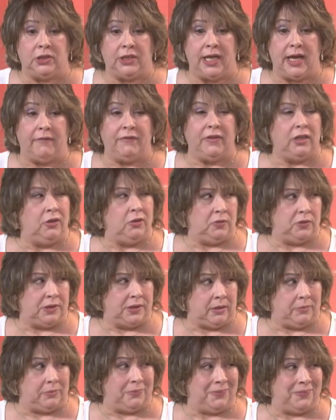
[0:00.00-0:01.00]
Gavin
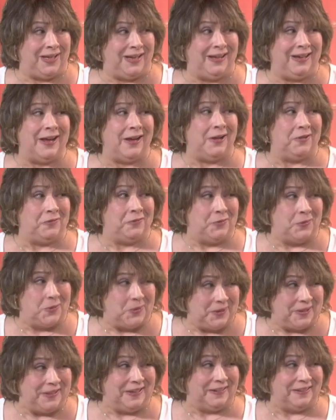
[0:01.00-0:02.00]
Newsom in
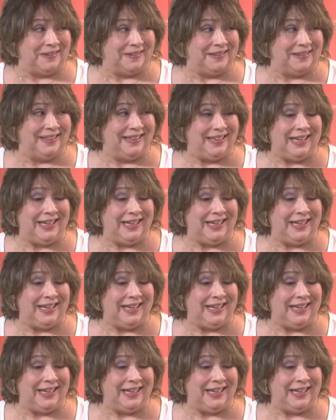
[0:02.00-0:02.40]
California, mm-hmm.